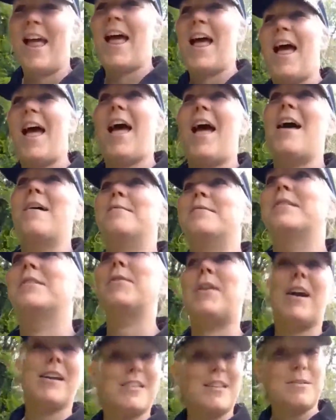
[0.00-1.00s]
So
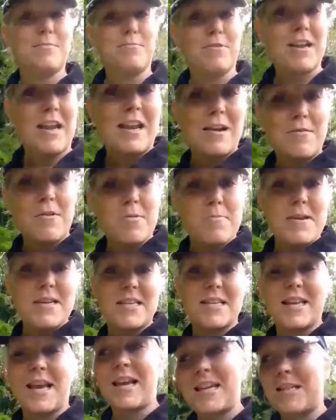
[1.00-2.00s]
I didn't bring any with me today,